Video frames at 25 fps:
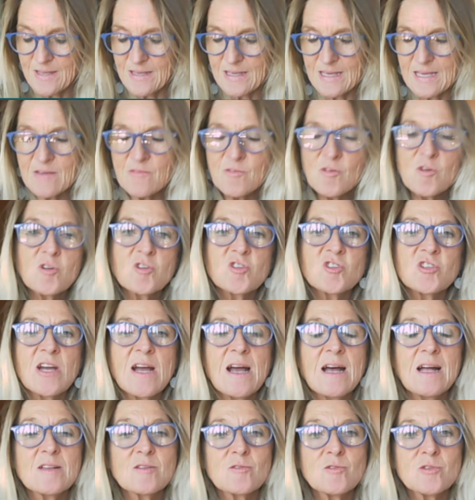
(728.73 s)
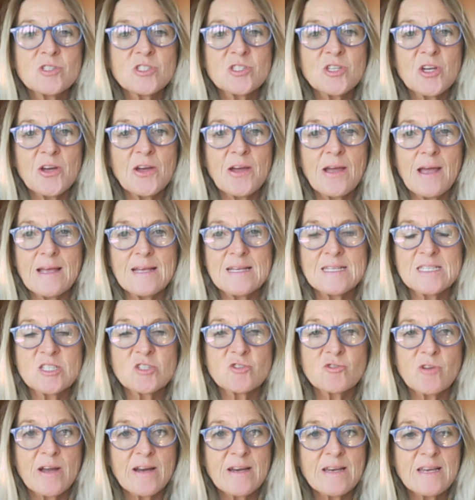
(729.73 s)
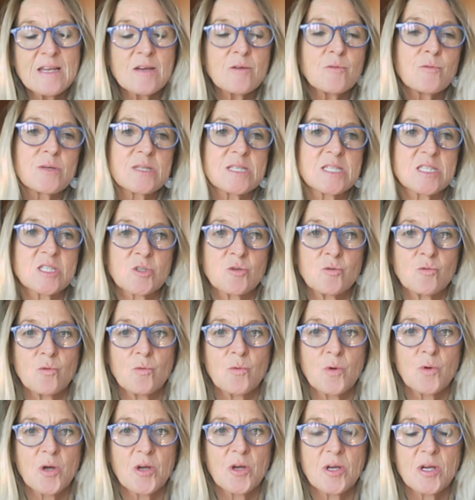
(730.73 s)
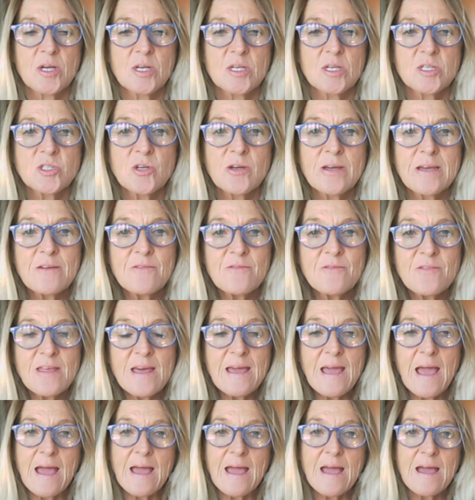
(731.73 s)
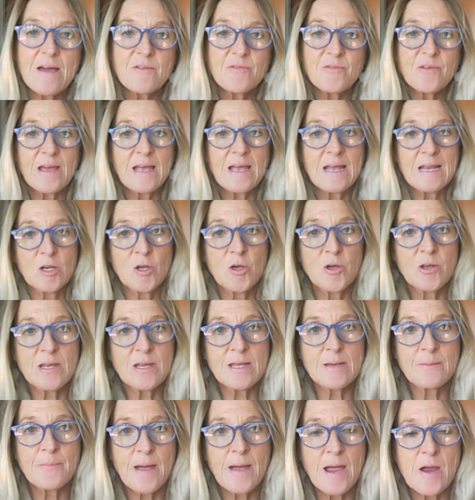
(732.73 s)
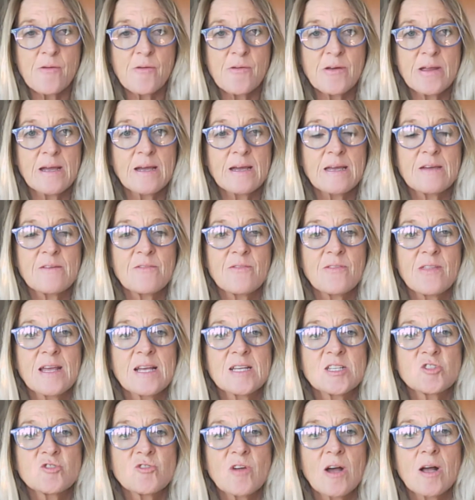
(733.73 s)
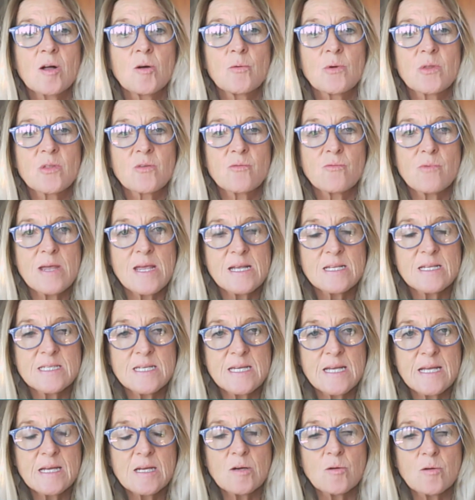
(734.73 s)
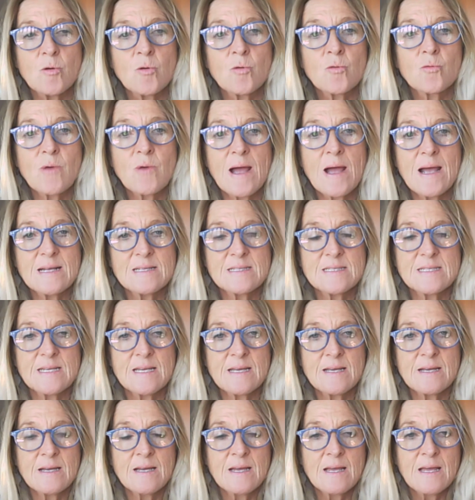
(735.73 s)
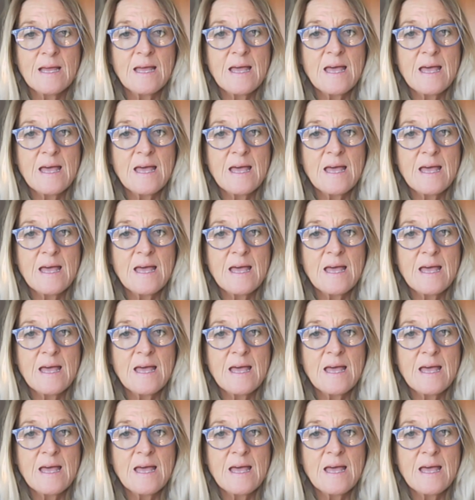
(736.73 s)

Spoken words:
If your child also is struggling with schoolwork, so if they have a learning barrier, if they struggle with reading or writing,